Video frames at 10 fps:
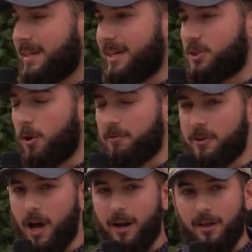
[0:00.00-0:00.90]
And so if
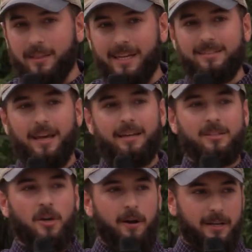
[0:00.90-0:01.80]
they're not on the
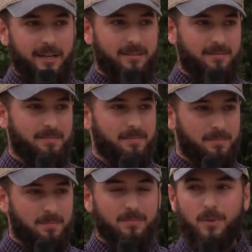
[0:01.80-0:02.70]
intended target,
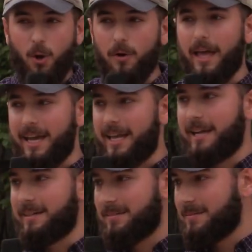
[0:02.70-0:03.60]
who are they hitting?